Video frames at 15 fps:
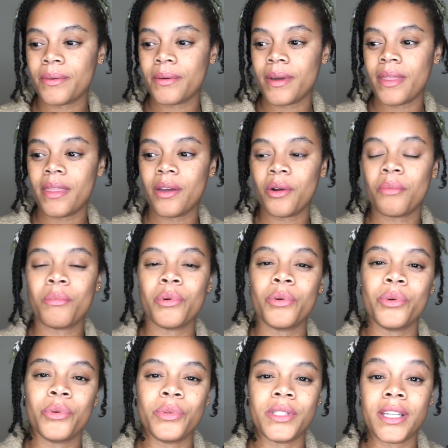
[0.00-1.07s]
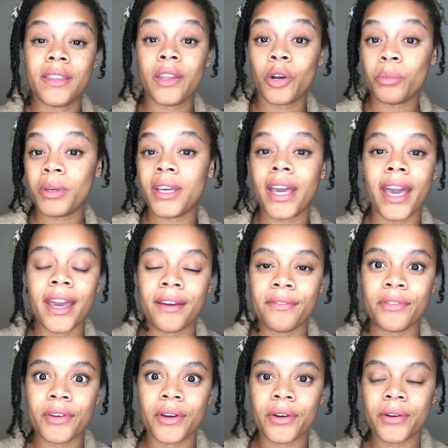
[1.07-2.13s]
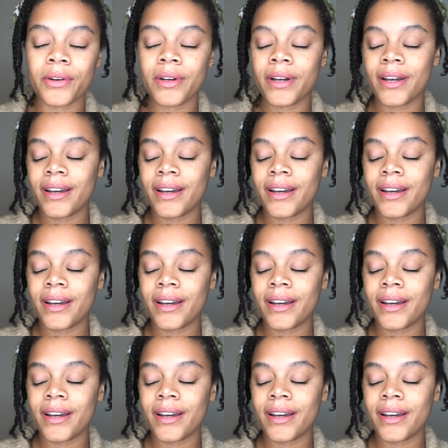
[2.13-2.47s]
in their moods, in their behavior,